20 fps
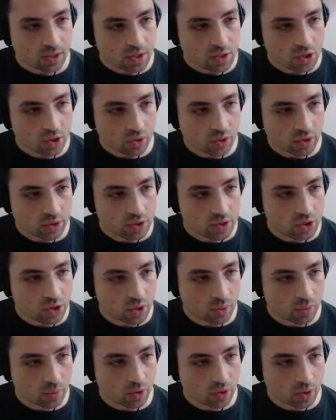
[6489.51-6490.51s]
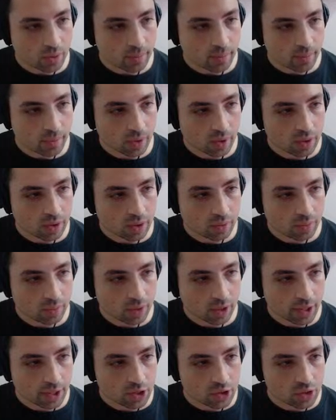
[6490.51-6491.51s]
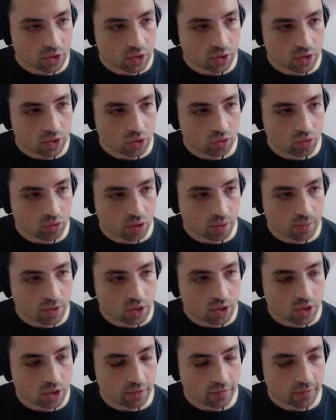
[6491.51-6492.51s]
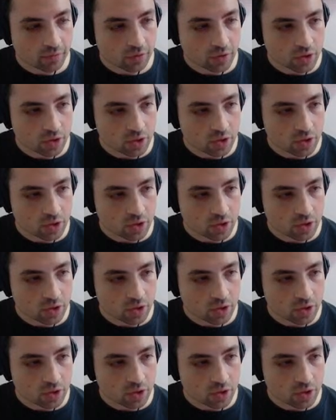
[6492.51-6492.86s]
So let's start with our melody, but actually the drums come first.